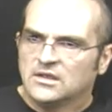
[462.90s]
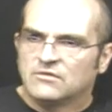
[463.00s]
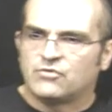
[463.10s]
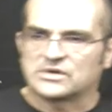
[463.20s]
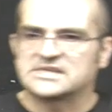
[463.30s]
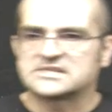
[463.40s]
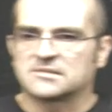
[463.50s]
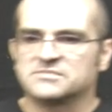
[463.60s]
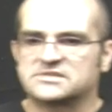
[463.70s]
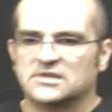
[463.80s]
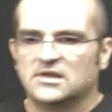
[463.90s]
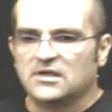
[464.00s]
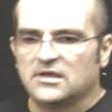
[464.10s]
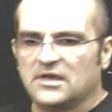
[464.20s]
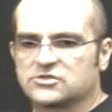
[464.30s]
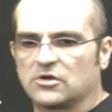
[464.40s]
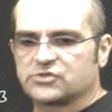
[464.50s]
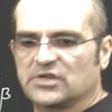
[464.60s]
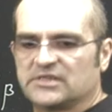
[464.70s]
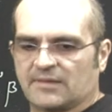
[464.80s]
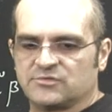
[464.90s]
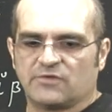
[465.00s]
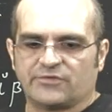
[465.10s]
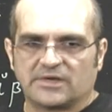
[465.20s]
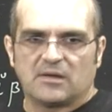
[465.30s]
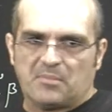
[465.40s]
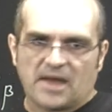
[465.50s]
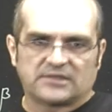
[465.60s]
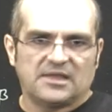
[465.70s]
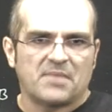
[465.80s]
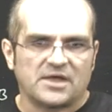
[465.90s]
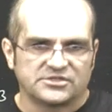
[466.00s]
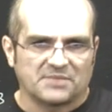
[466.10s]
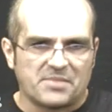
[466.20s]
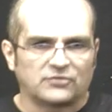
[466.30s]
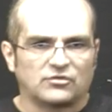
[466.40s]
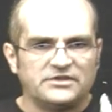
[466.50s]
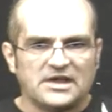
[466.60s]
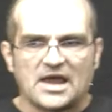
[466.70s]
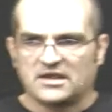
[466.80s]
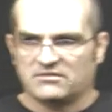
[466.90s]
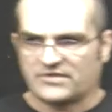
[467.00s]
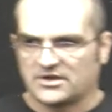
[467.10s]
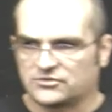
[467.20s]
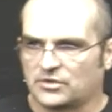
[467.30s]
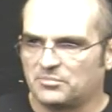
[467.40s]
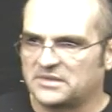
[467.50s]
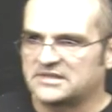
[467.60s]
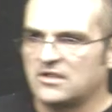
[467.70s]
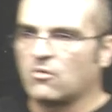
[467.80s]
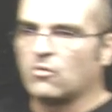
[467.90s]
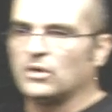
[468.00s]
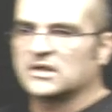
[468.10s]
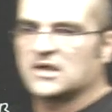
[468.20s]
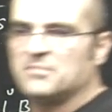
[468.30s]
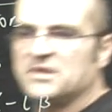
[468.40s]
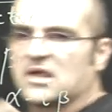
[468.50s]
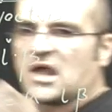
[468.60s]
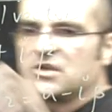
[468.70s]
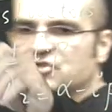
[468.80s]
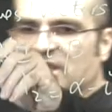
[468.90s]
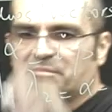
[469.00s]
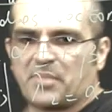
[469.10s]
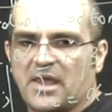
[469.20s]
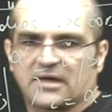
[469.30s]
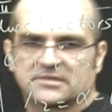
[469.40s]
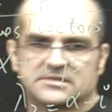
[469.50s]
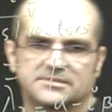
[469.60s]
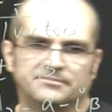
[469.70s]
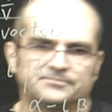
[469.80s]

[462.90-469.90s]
For systems, it's also in terms of real part, imaginary part of the eigenvector, but they all come in conjugate pairs.